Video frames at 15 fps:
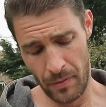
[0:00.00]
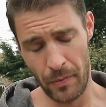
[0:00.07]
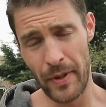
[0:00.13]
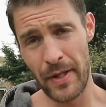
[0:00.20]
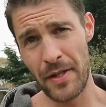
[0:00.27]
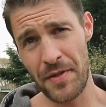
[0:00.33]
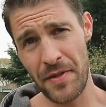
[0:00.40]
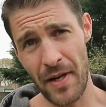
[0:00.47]
We're
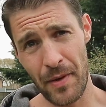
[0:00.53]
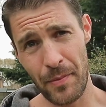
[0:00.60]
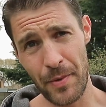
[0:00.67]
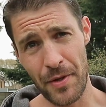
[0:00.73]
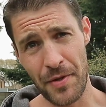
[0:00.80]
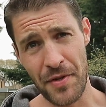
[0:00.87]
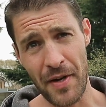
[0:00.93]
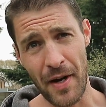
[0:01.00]
going to start with
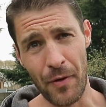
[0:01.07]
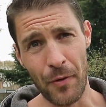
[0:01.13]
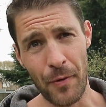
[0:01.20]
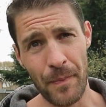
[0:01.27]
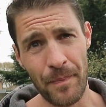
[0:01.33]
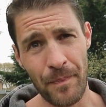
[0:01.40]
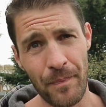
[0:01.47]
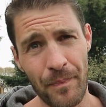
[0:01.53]
the
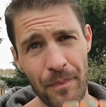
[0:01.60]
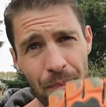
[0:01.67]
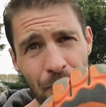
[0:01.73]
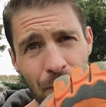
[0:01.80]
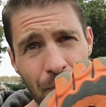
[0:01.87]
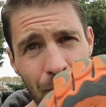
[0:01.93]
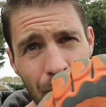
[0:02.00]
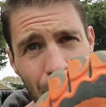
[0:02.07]
sole,
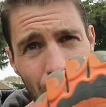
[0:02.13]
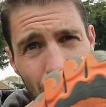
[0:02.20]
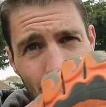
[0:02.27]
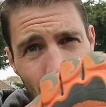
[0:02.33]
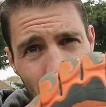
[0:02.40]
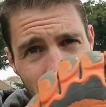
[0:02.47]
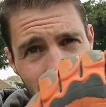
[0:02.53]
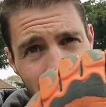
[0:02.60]
or
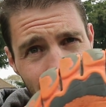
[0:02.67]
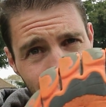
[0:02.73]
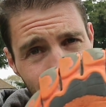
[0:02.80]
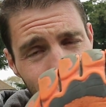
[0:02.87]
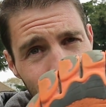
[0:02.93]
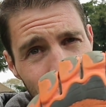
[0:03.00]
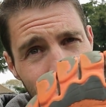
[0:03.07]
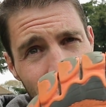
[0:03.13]
what's left
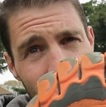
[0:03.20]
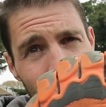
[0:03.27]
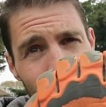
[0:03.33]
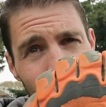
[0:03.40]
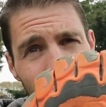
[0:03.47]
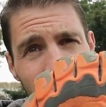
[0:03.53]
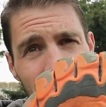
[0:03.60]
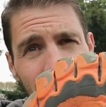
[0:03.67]
of the
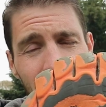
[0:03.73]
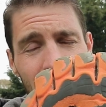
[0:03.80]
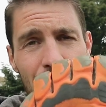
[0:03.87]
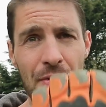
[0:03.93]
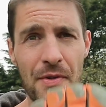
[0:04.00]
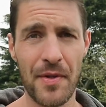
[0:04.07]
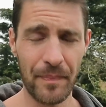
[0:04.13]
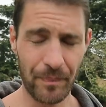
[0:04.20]
sole on these
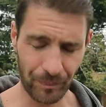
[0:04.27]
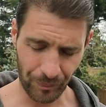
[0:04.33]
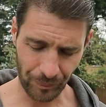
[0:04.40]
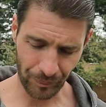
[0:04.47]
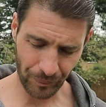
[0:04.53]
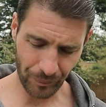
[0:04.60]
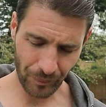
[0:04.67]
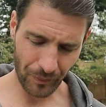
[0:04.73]
shoes.
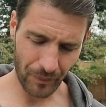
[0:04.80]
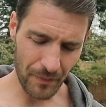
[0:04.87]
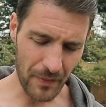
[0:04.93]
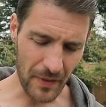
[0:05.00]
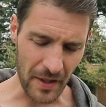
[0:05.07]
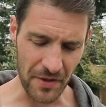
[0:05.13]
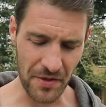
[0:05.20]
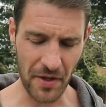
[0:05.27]

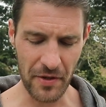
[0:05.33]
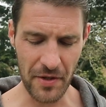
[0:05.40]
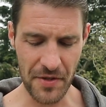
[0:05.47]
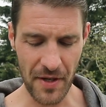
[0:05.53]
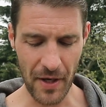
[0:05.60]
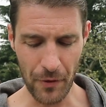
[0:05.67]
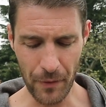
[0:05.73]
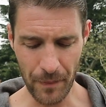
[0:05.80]
So the
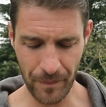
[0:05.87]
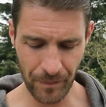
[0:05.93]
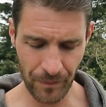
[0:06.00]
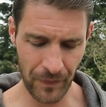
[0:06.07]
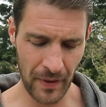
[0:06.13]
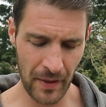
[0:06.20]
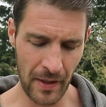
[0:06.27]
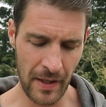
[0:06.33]
sole
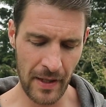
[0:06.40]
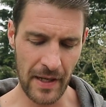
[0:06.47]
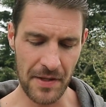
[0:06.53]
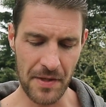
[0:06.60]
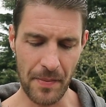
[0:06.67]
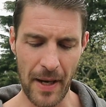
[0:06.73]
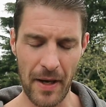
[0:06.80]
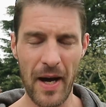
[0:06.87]

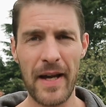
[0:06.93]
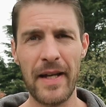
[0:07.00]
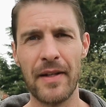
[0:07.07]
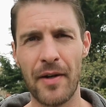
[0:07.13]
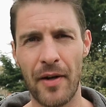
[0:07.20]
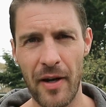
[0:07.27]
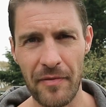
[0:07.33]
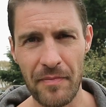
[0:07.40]
is about
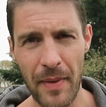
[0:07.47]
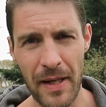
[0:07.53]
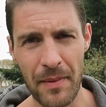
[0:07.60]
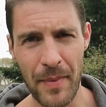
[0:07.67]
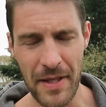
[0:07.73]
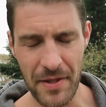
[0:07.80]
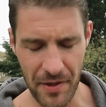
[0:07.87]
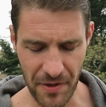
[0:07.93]
8.5
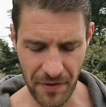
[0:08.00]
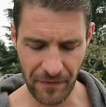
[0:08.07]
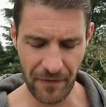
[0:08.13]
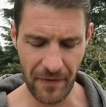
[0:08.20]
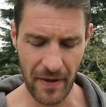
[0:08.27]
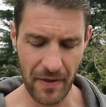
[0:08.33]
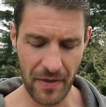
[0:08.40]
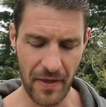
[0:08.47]
millimeters
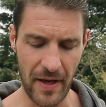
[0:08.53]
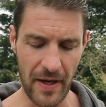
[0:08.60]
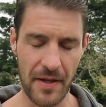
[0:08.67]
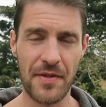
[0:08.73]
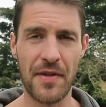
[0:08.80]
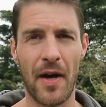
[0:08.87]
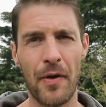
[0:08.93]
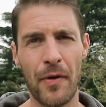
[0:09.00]
thick,
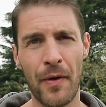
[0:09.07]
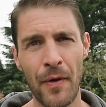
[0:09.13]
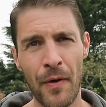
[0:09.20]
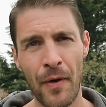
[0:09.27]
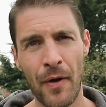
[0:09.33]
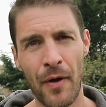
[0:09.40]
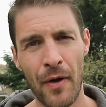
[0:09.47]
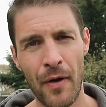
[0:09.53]
so
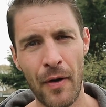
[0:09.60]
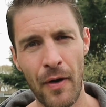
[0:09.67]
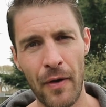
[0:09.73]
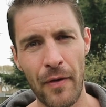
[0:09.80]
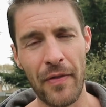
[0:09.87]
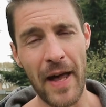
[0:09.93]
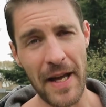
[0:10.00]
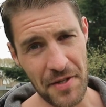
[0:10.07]

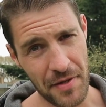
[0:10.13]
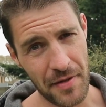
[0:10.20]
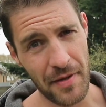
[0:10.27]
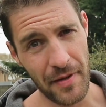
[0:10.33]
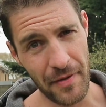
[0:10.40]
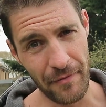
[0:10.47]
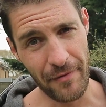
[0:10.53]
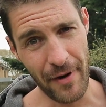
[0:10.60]
that's
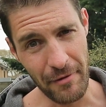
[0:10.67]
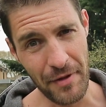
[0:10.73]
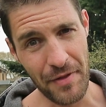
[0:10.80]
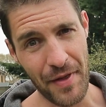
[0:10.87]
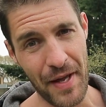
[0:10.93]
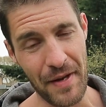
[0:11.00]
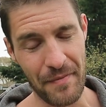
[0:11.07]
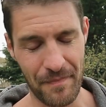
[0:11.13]
very
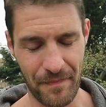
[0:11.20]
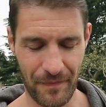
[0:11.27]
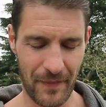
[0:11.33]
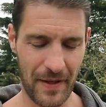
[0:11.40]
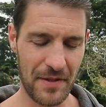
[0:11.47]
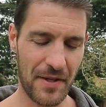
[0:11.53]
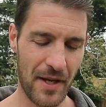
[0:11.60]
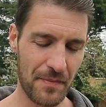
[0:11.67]
thin.
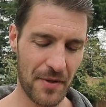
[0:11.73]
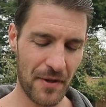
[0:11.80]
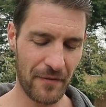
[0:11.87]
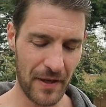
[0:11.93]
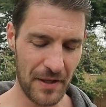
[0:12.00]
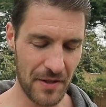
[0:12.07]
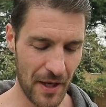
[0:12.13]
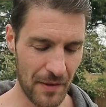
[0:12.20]
In terms of
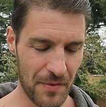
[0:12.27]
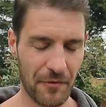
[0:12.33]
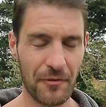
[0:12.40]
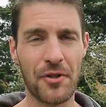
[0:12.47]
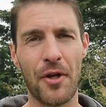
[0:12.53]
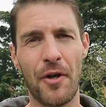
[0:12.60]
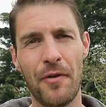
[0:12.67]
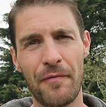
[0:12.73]
a
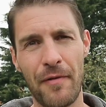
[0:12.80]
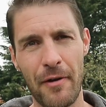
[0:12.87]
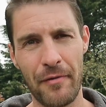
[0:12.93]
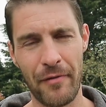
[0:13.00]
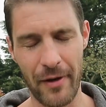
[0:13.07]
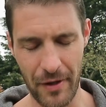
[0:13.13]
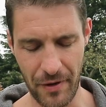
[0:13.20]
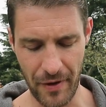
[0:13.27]
shoe,
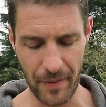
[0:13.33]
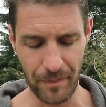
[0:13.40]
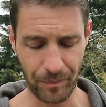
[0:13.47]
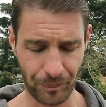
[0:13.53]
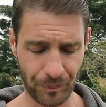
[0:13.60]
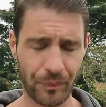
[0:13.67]
very thin.